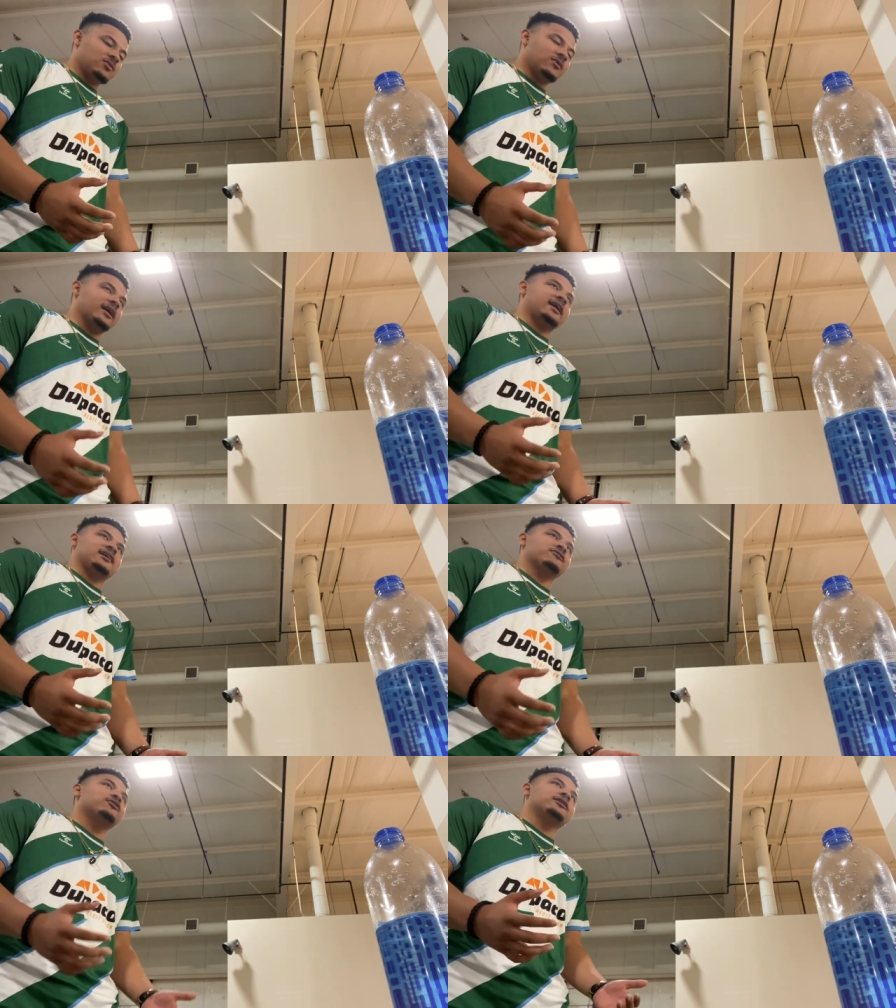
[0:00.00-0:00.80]
why
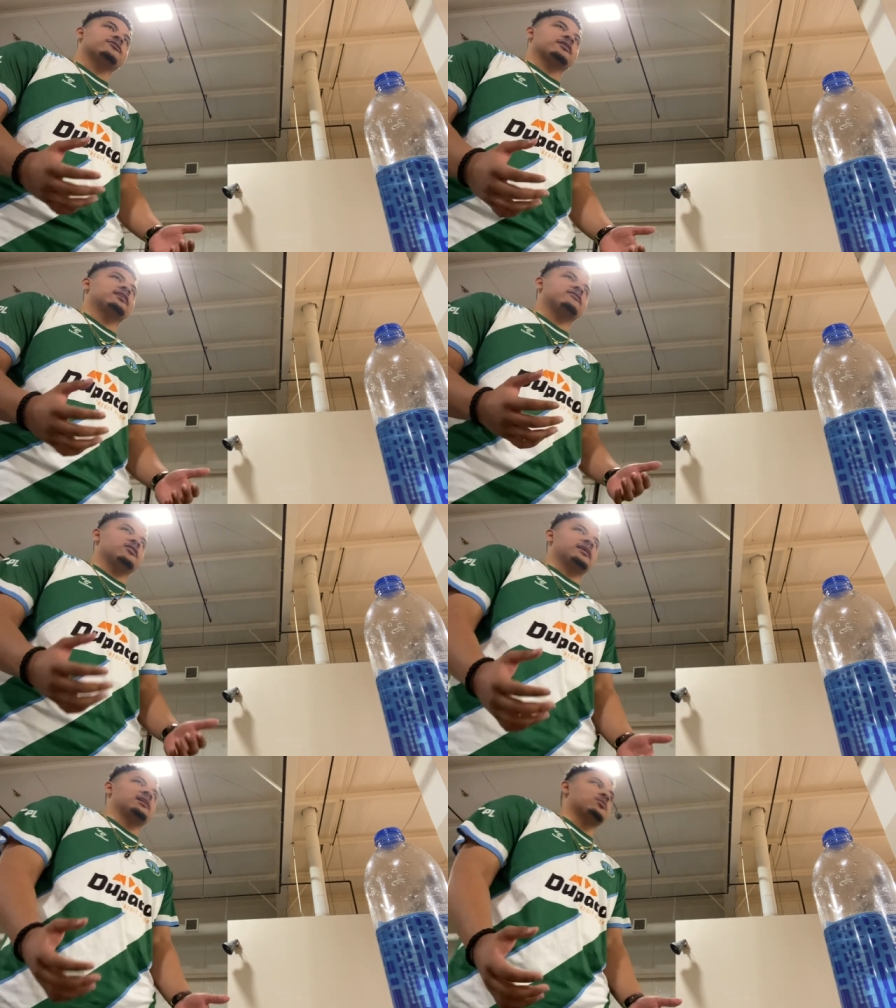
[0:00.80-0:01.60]
can't we forgive
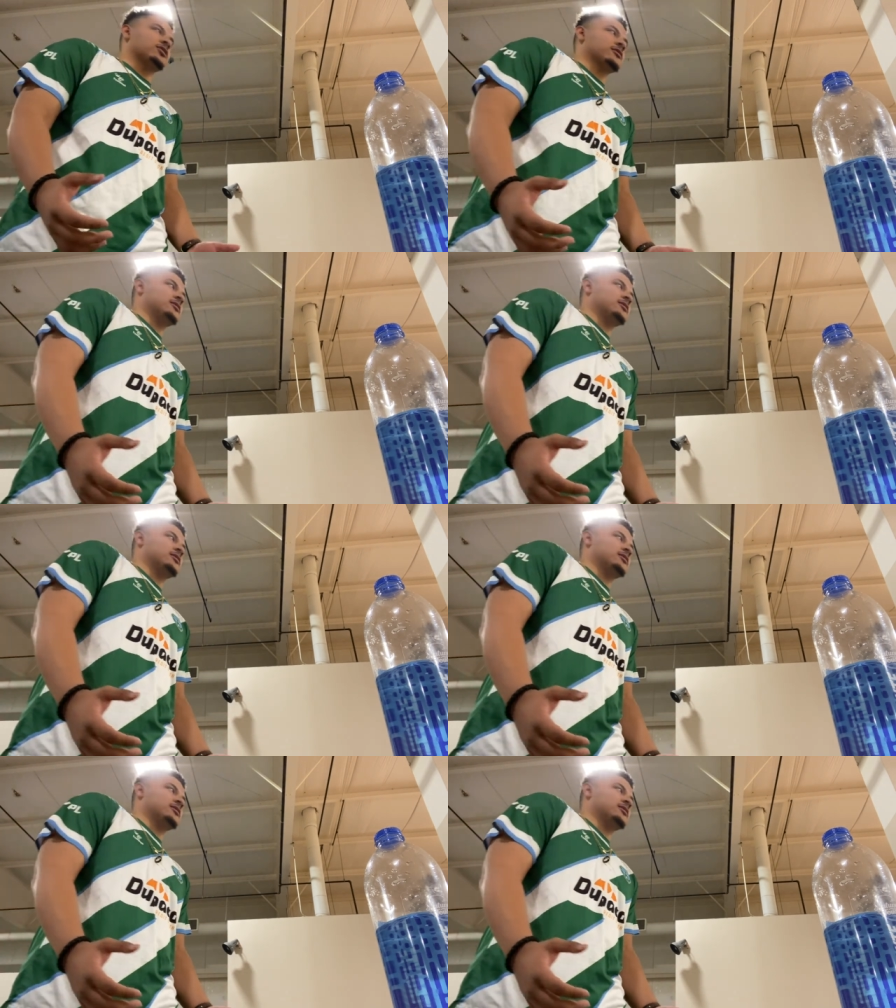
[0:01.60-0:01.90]
our neighbor?